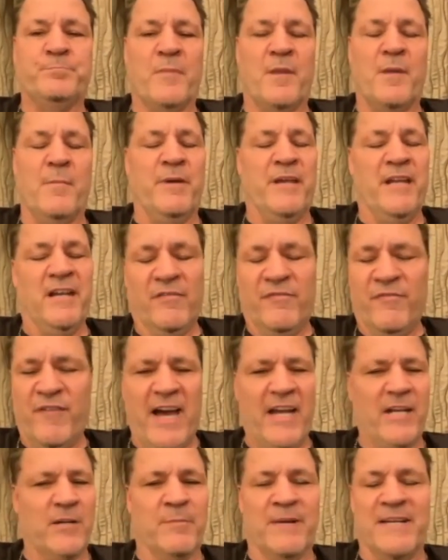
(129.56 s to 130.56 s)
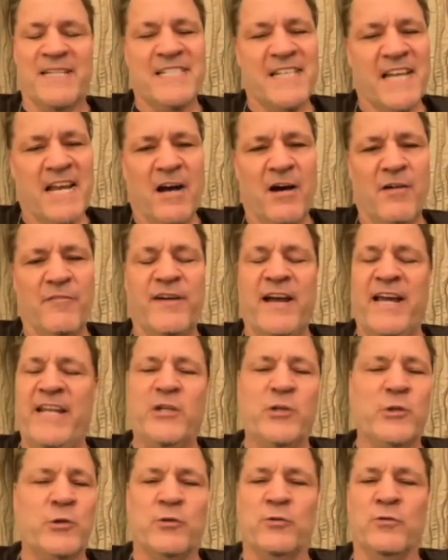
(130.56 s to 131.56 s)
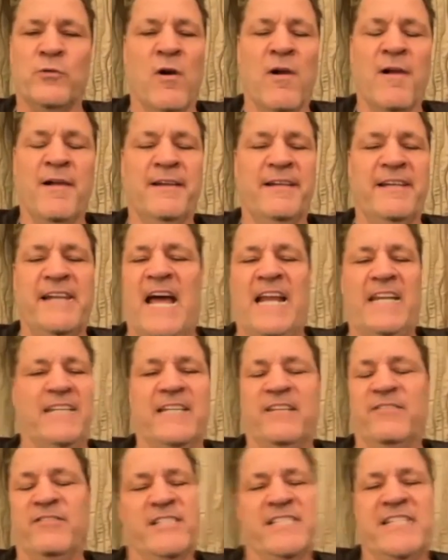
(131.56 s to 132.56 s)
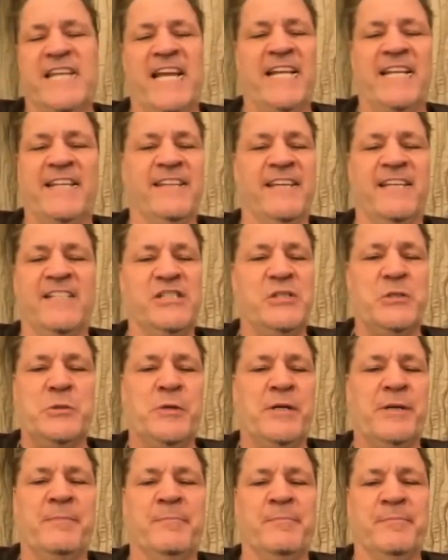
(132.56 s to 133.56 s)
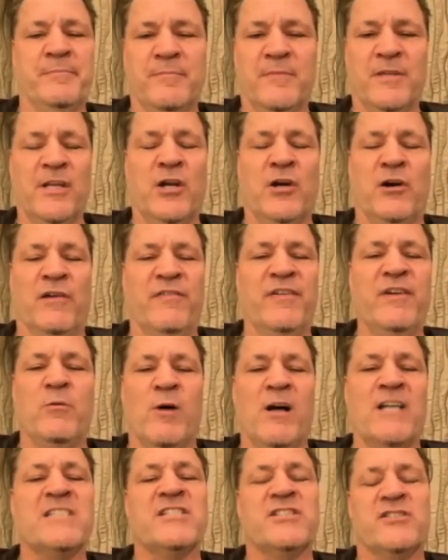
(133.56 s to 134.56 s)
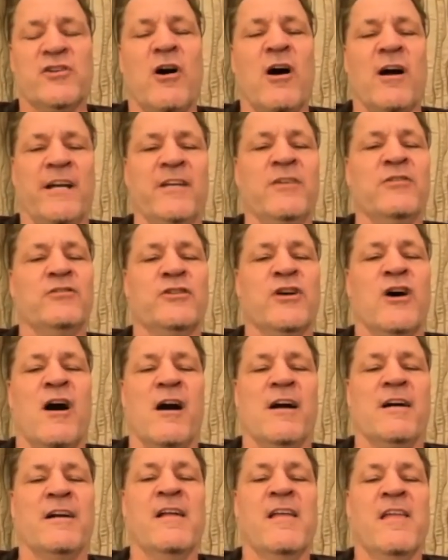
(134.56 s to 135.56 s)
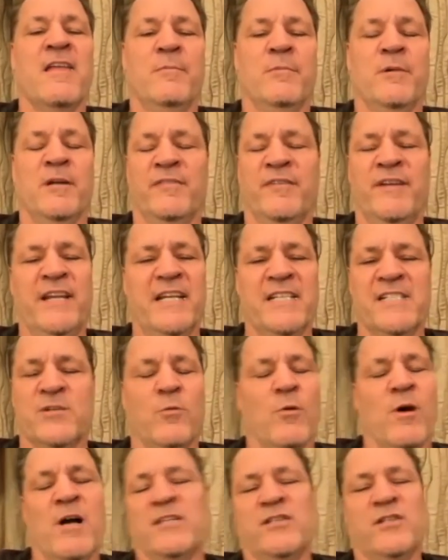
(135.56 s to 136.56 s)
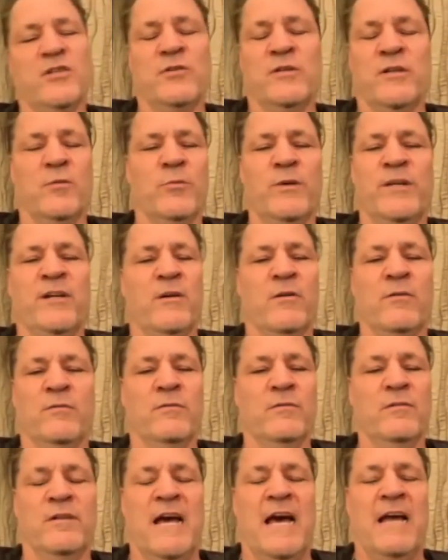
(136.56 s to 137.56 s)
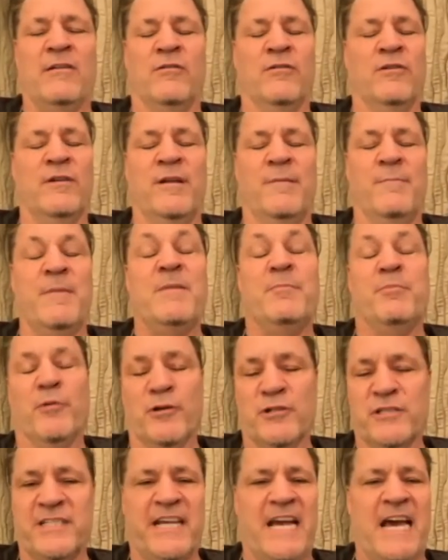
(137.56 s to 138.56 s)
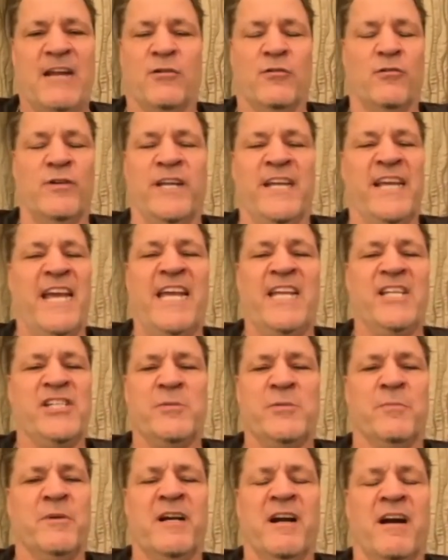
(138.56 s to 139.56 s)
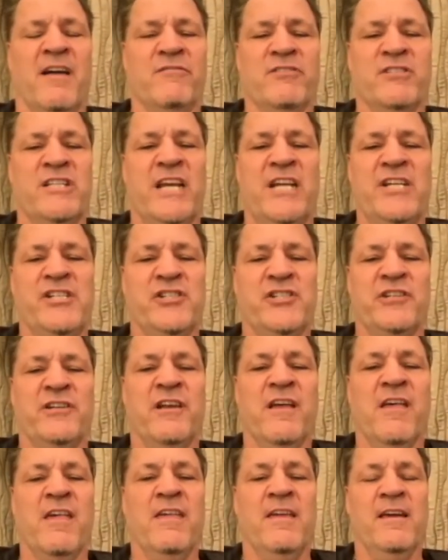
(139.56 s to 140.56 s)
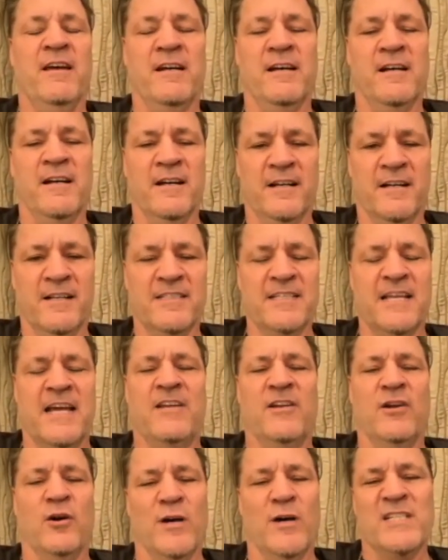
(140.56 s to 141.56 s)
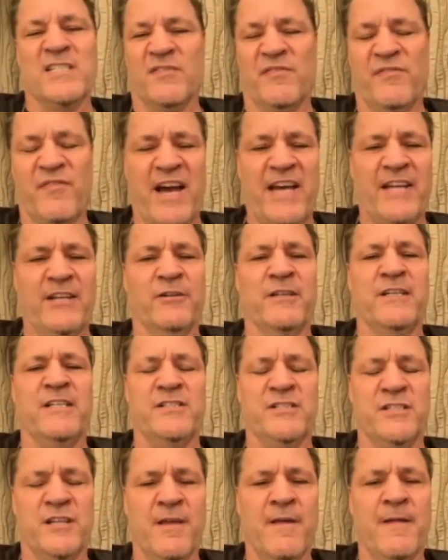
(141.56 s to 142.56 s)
being a fighter myself, I knew not to even say anything to him. If he wants to talk, he'll talk. But if he doesn't want to, then we don't I don't me personally, I don't engage him in conversation, because I know as a fighter, he's